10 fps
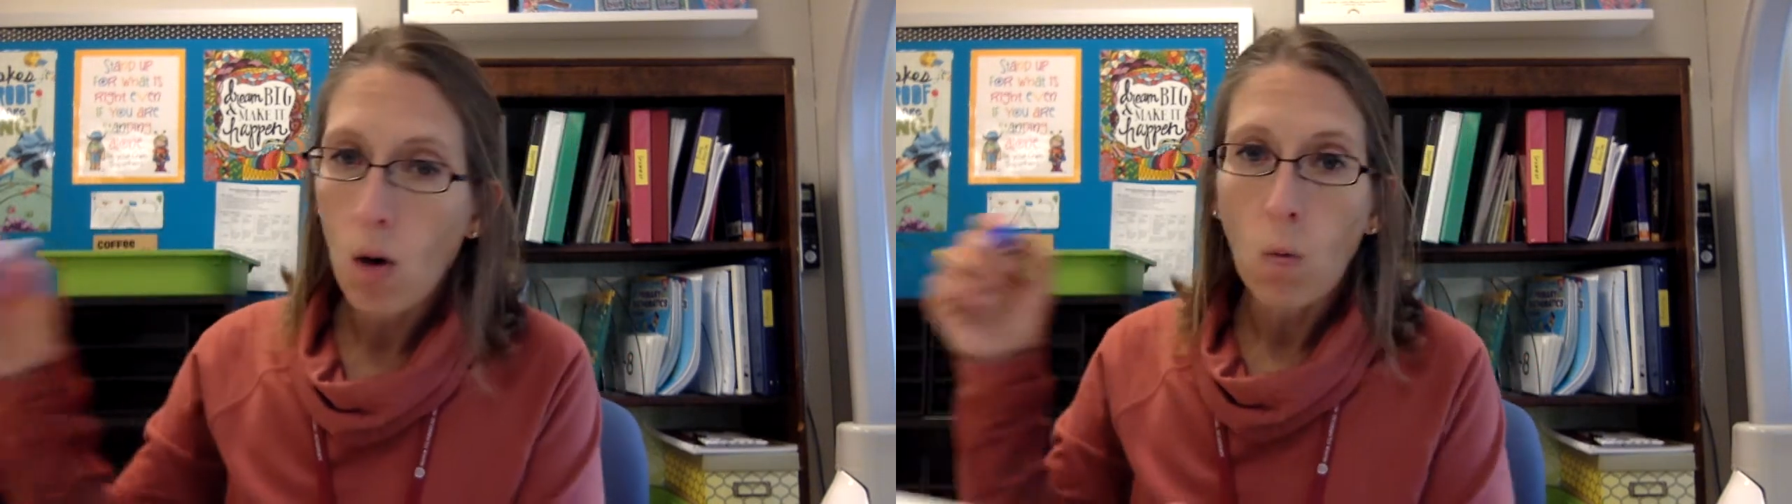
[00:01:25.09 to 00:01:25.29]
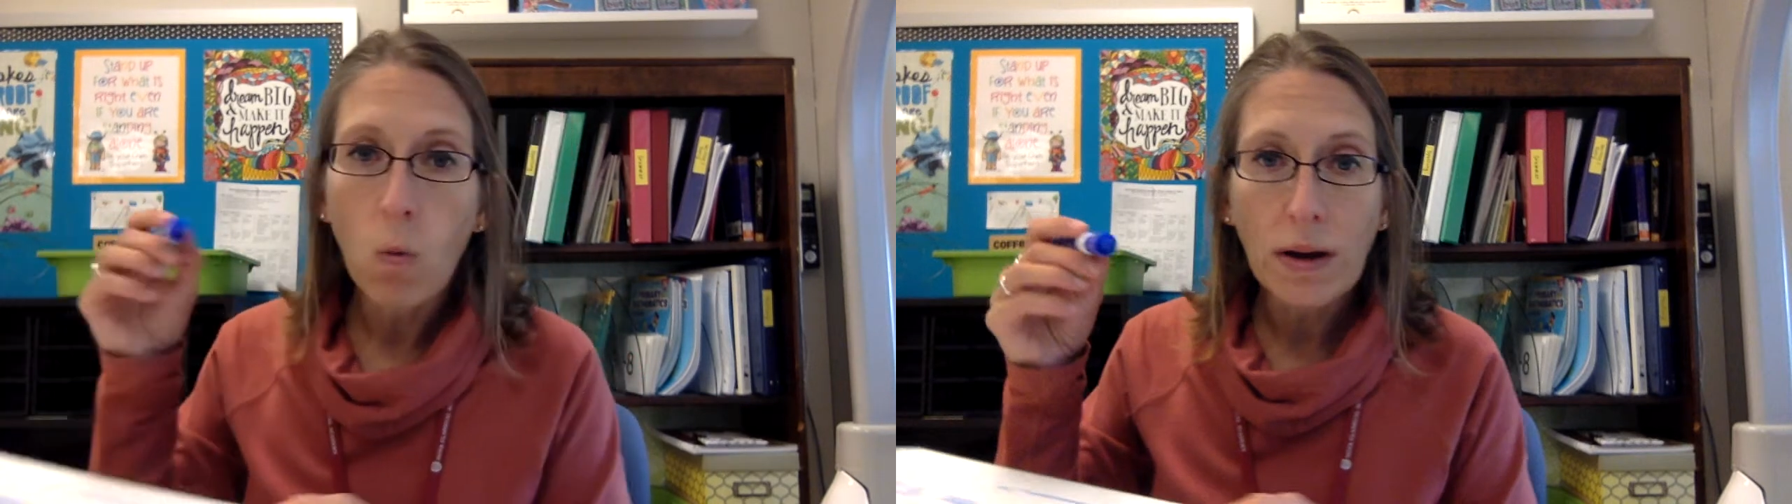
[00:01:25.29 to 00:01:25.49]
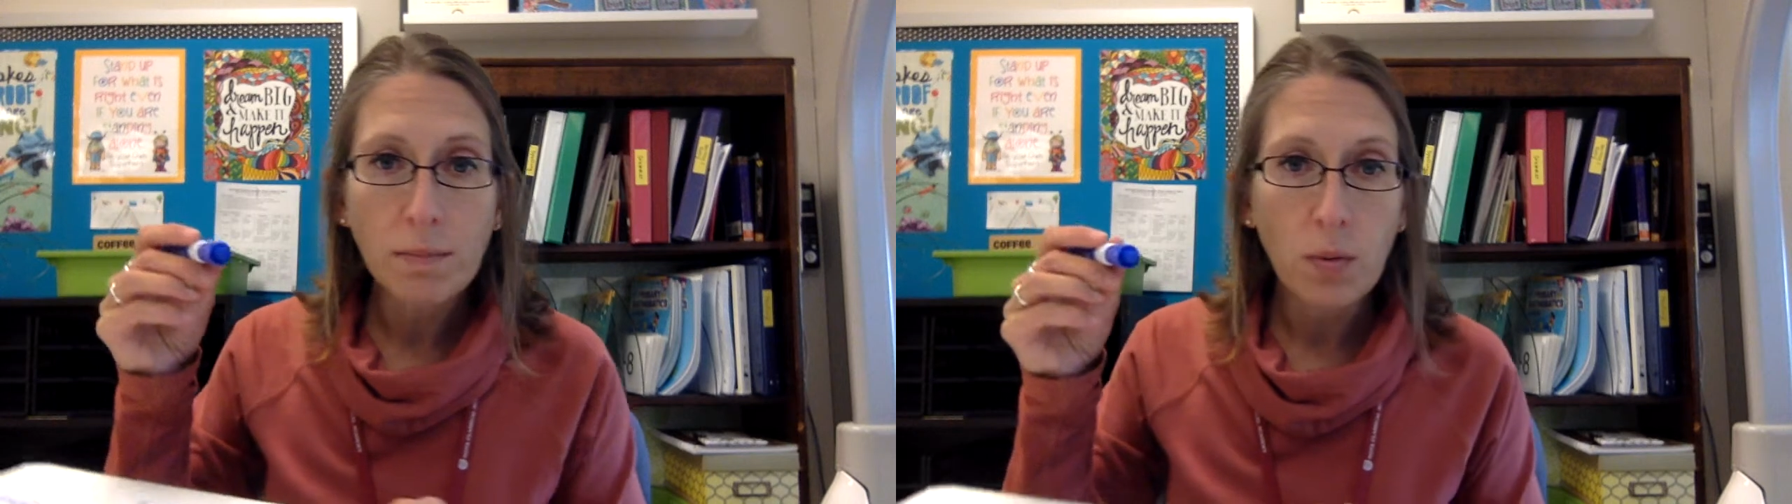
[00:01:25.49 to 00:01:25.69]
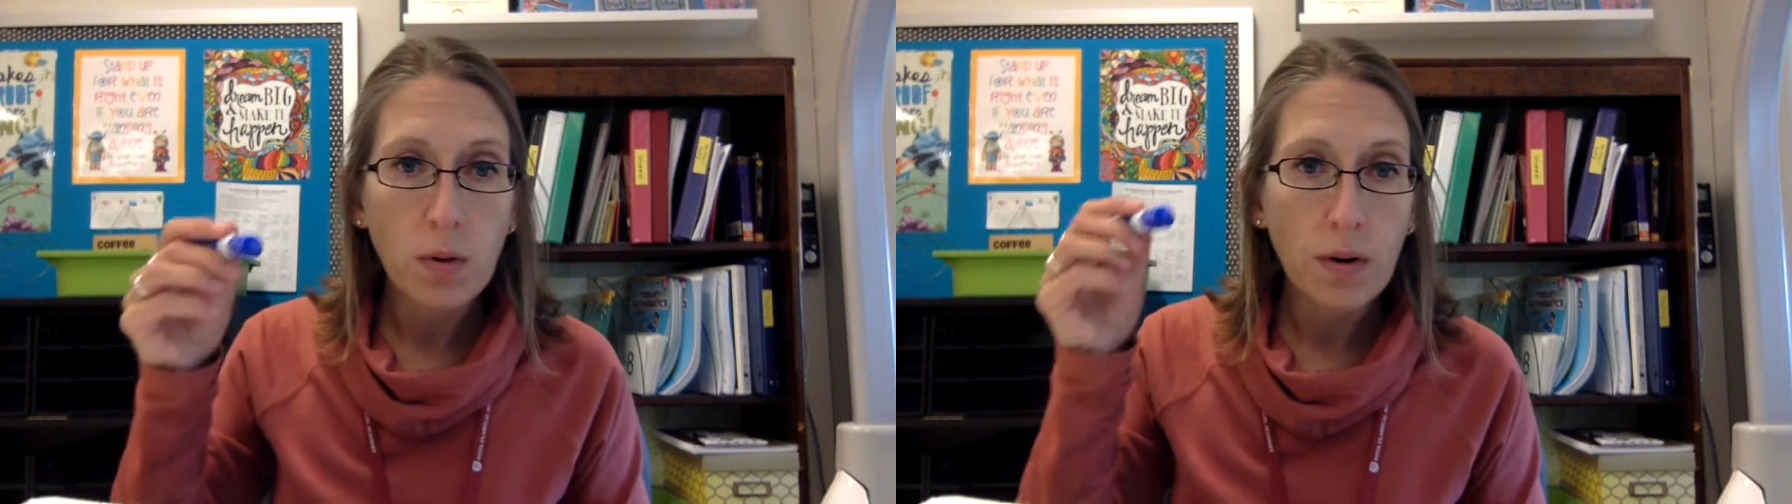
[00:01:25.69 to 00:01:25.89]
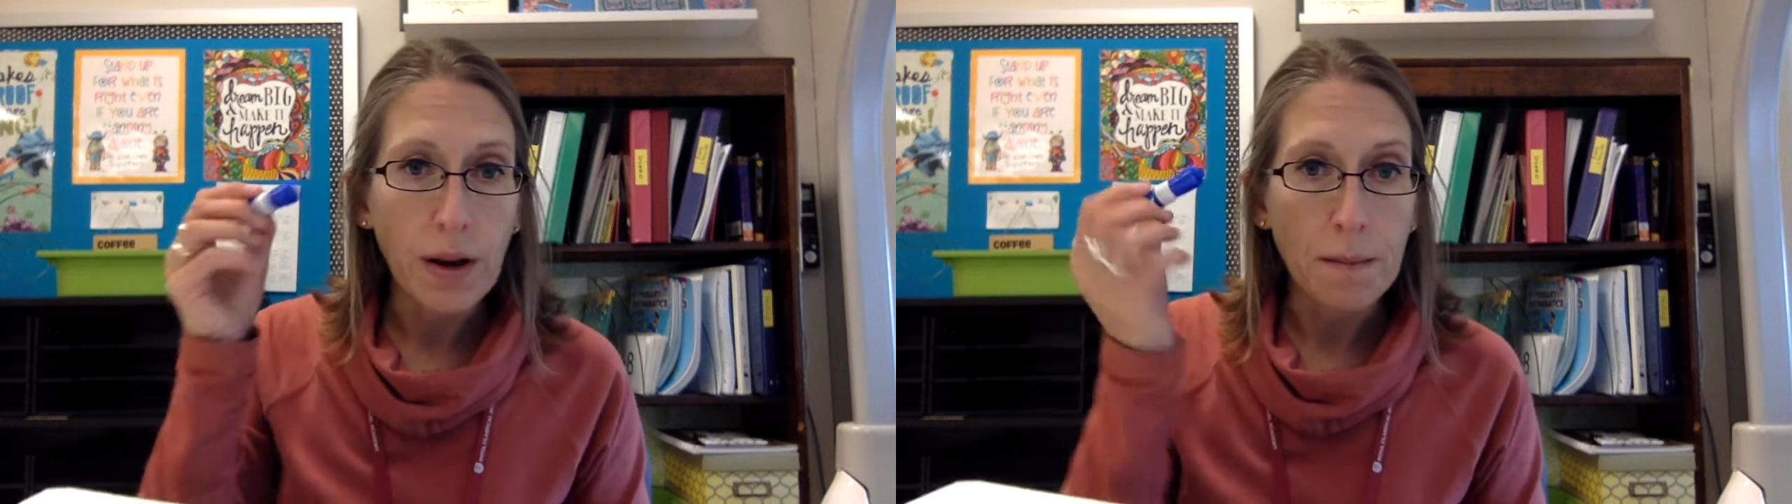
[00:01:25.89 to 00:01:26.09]

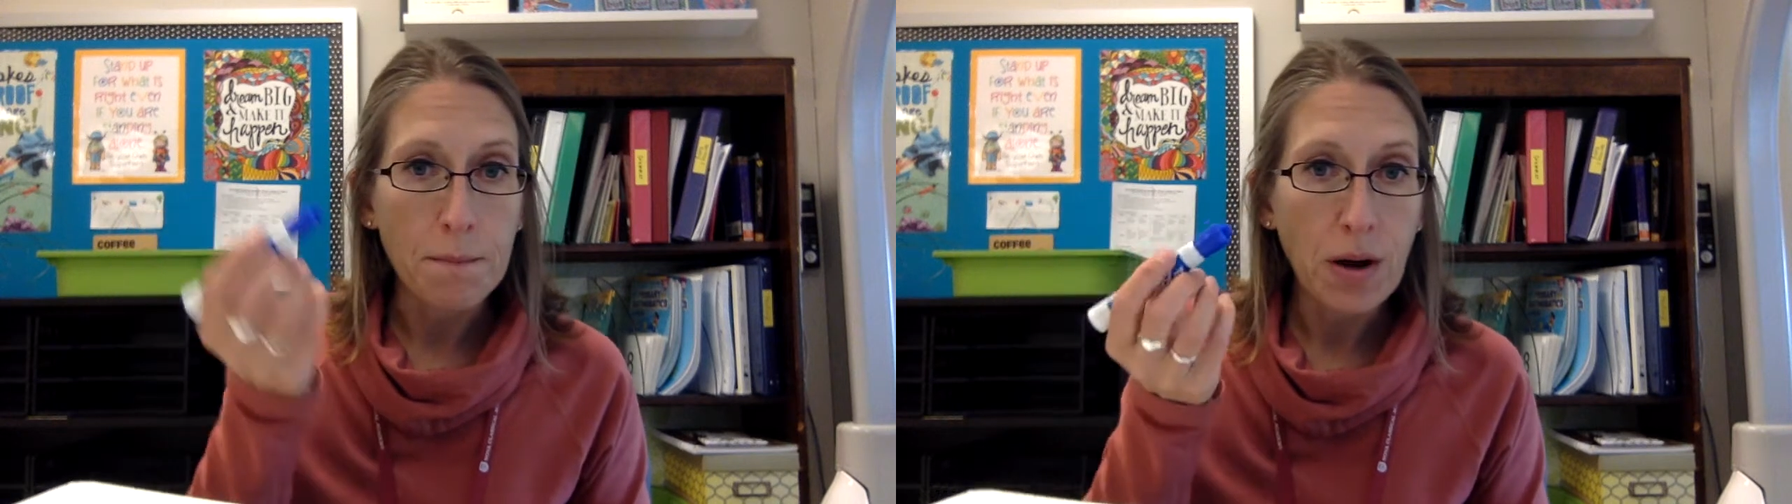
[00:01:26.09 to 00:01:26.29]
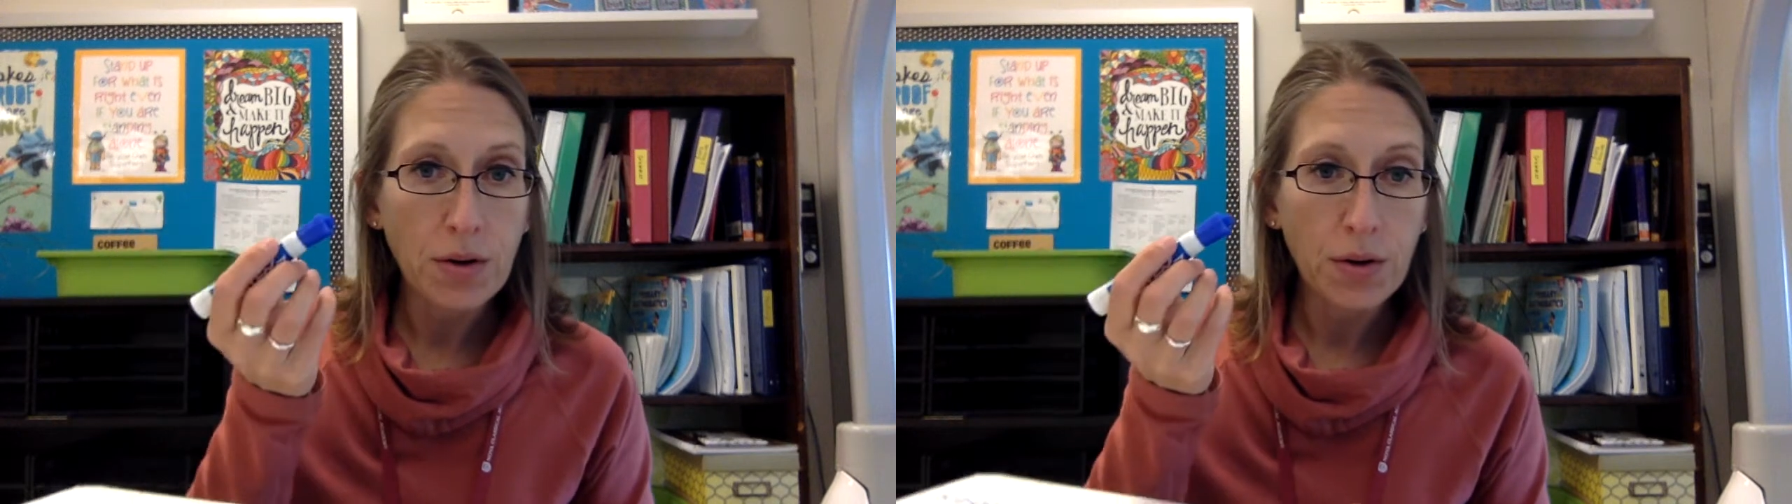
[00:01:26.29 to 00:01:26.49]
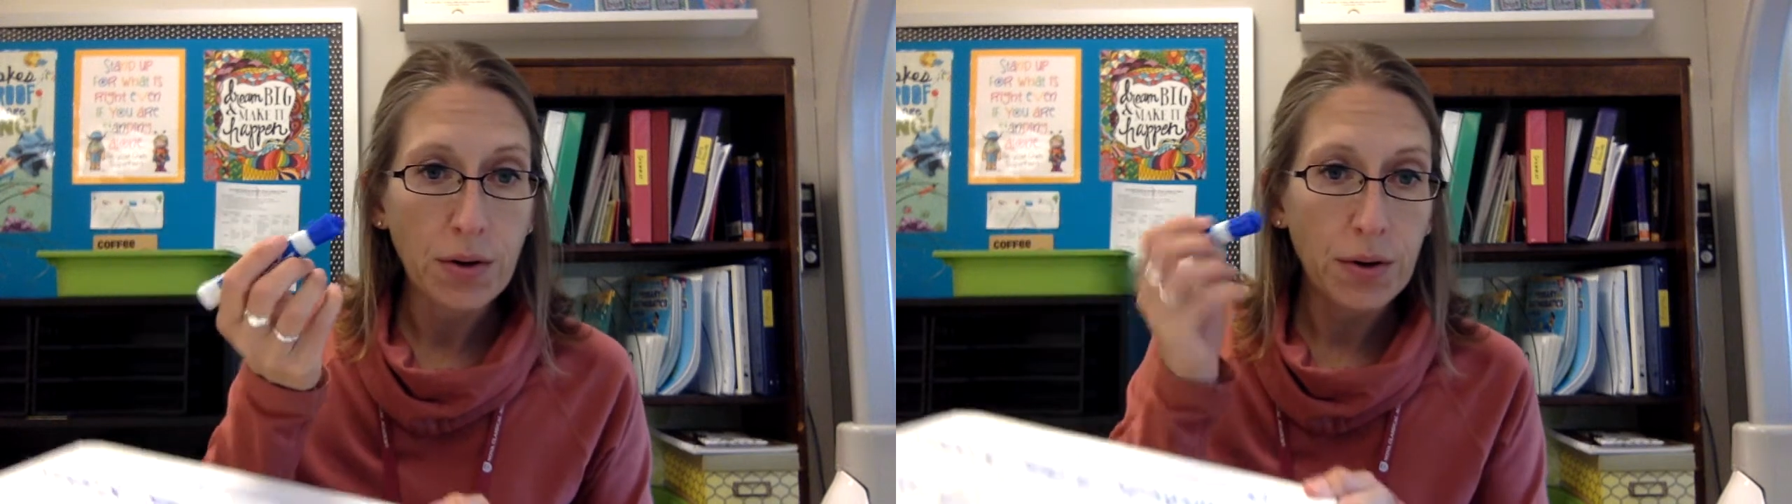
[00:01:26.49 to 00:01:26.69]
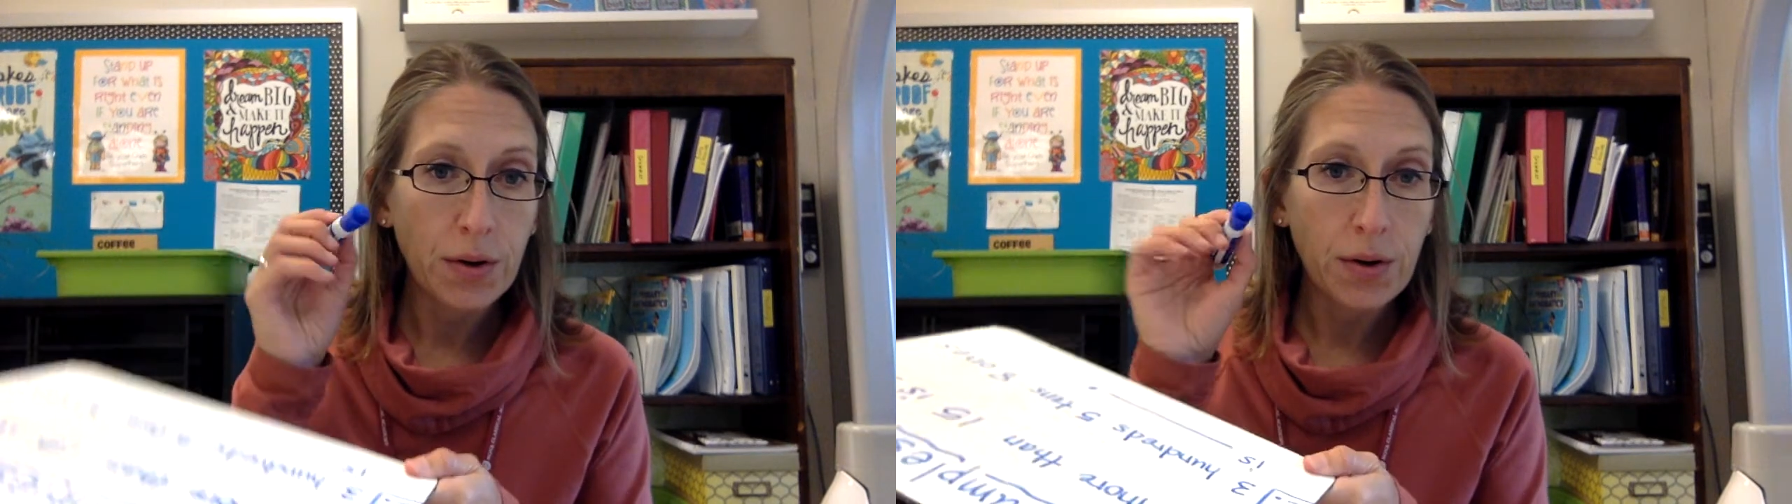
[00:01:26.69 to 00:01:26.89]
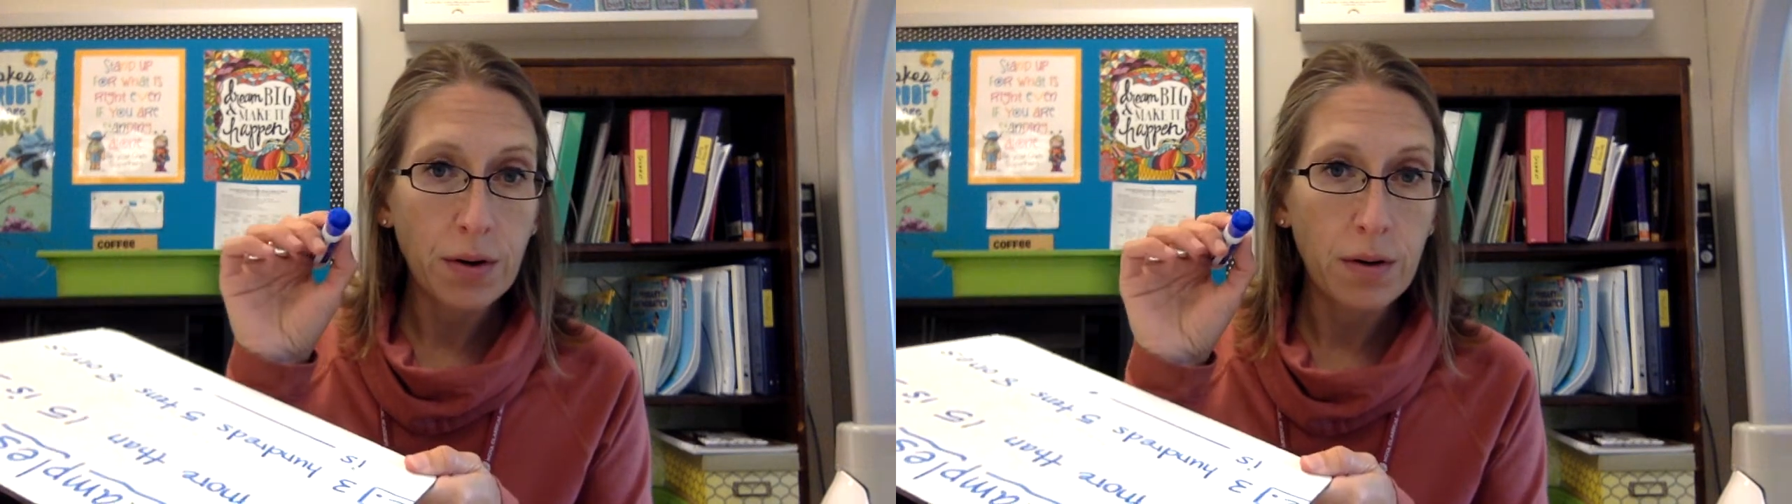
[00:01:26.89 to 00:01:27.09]
whiteboard and a
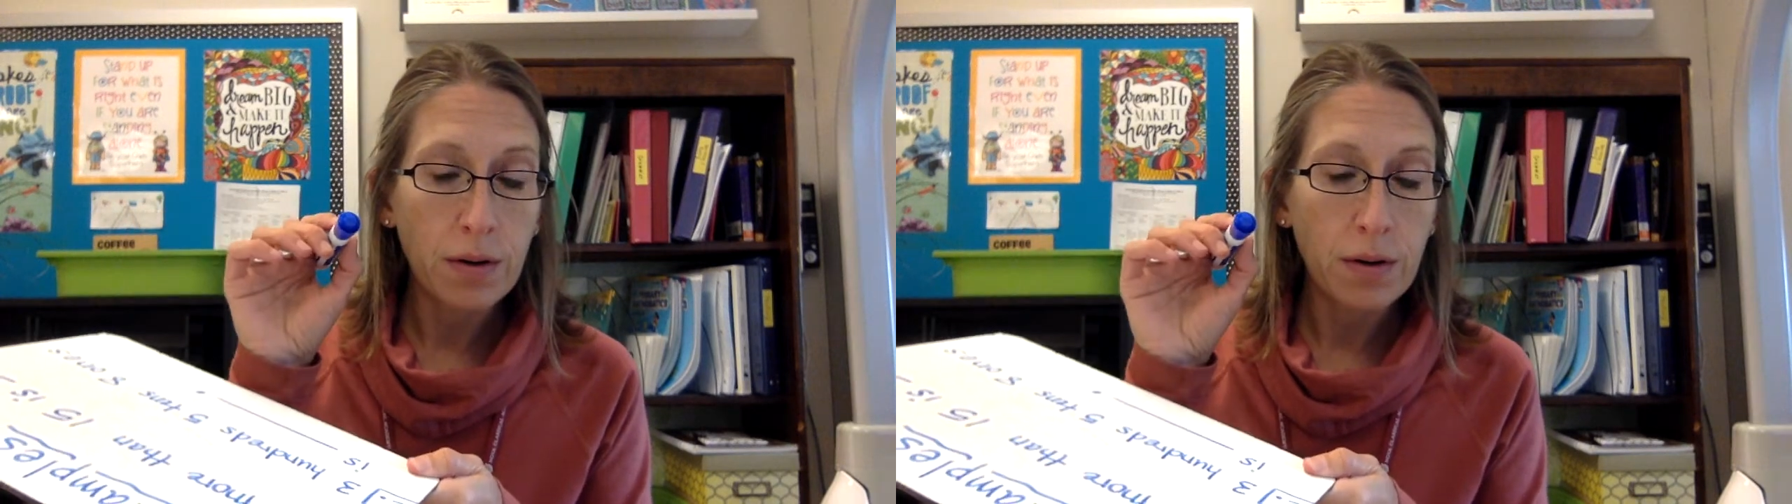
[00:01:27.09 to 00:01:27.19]
marker